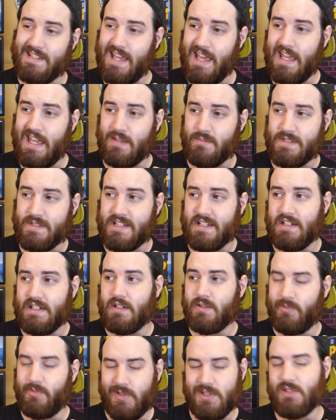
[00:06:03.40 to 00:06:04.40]
games,
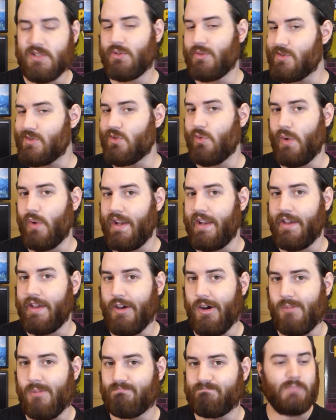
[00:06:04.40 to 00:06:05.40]
physical is the way to
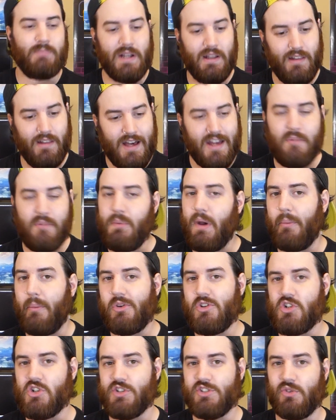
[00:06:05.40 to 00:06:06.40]
go. But a lot of
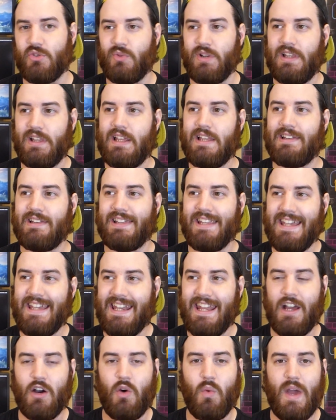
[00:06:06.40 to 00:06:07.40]
publishers are really
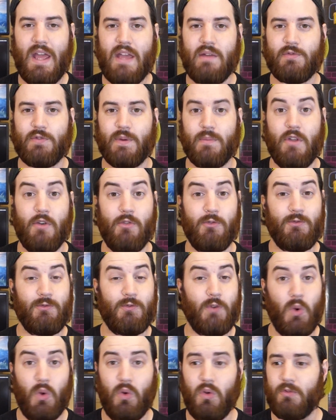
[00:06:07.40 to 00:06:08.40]
leaning away from the
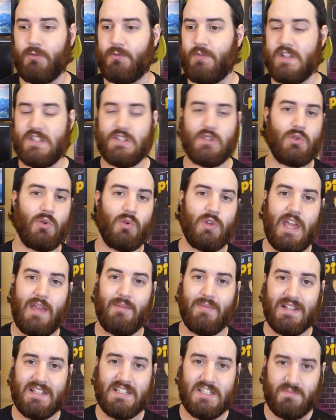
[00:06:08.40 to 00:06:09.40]
full physical
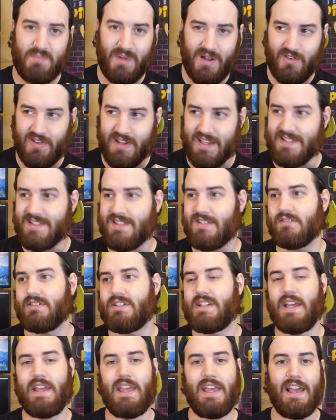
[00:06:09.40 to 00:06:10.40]
game experience. They're
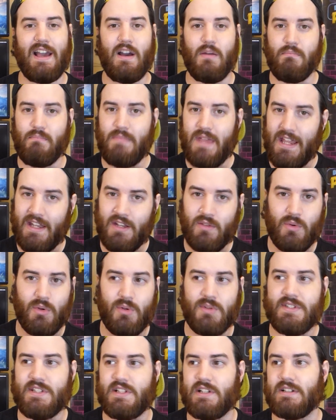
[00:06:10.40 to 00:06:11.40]
taking out
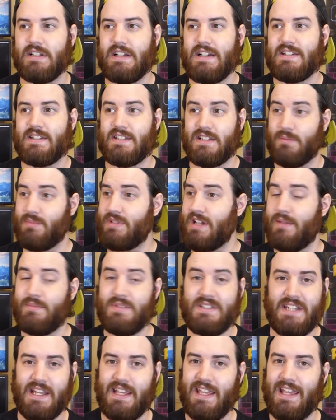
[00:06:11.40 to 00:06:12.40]
manuals, they're
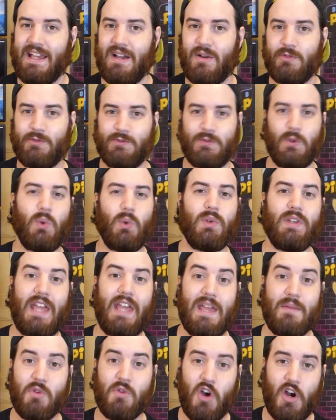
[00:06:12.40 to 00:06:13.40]
sometimes taking out full
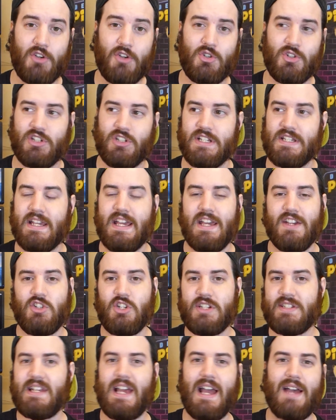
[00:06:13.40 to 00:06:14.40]
game cartridges
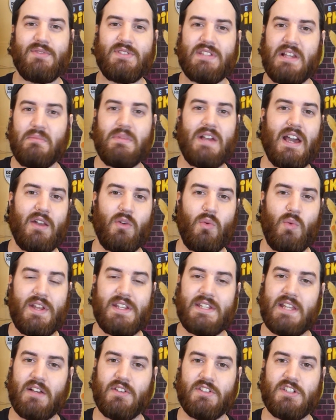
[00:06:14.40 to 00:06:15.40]
just to have some kind of
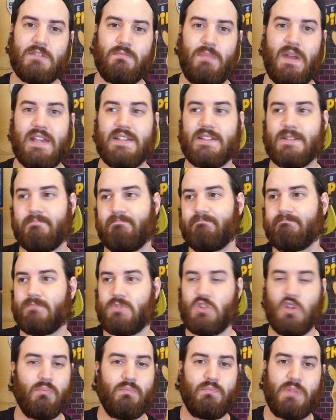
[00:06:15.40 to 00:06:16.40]
retail space
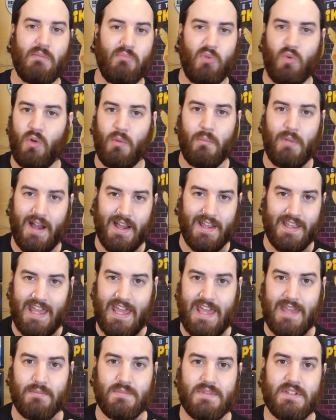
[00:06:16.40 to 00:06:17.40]
so people will buy
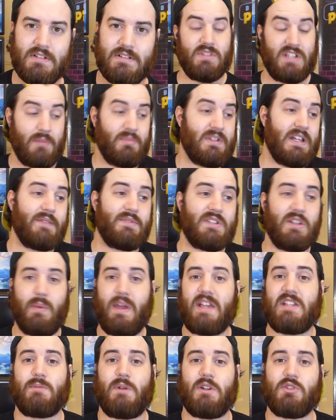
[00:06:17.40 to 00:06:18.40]
games. Sometimes they'll
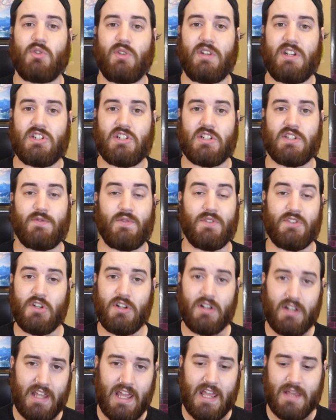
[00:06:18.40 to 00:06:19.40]
make special editions for
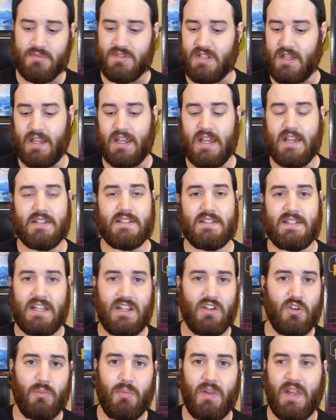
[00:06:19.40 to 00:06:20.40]
certain games like
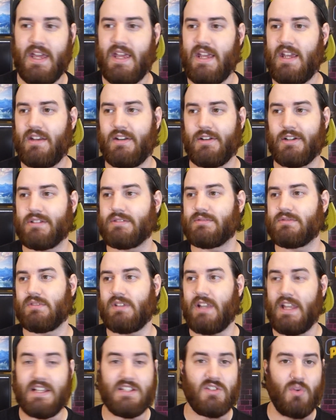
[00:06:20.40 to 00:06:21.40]
Xenoblade or
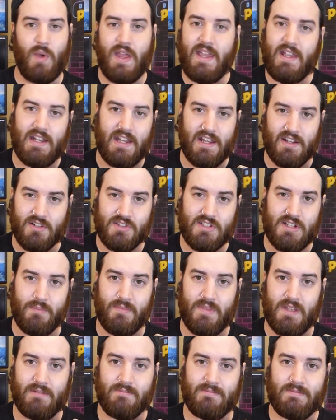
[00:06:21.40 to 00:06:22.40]
Link's Awakening or
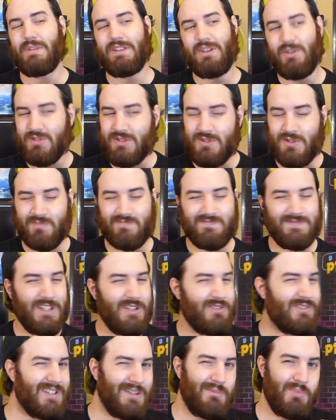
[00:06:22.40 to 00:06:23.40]
something, but those are
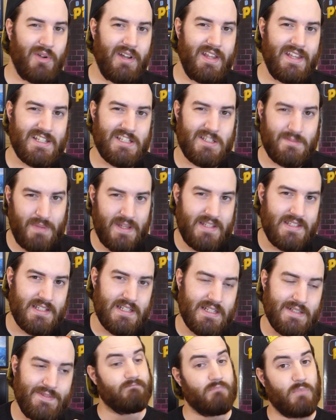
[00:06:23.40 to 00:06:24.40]
usually pretty
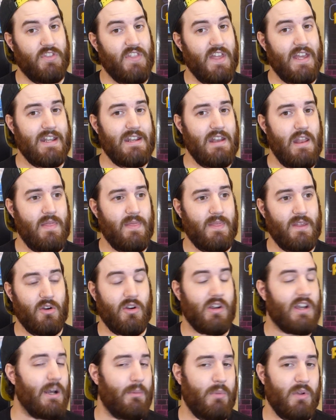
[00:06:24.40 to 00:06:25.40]
expensive. But then there
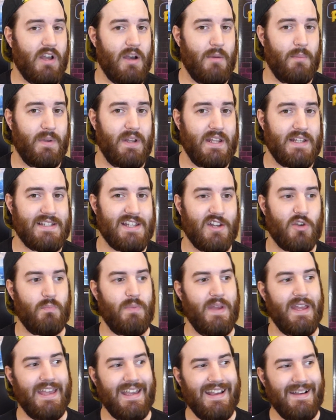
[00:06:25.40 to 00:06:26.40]
are a couple companies that are
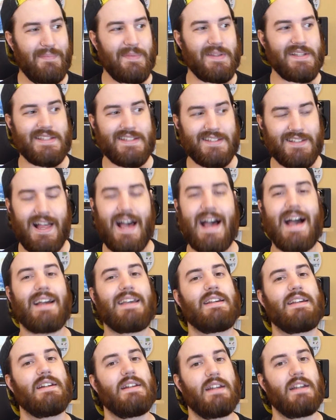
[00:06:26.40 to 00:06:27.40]
picking up the
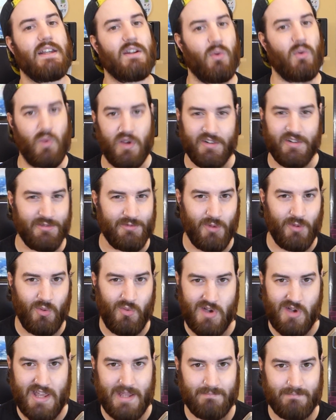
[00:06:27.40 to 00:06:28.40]
slack in a wonderful
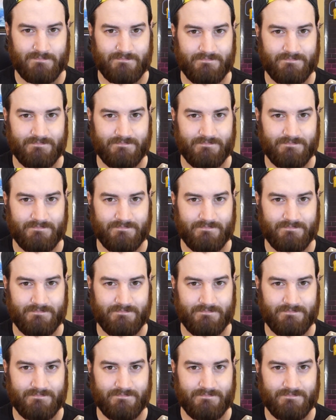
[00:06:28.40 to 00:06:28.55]
way.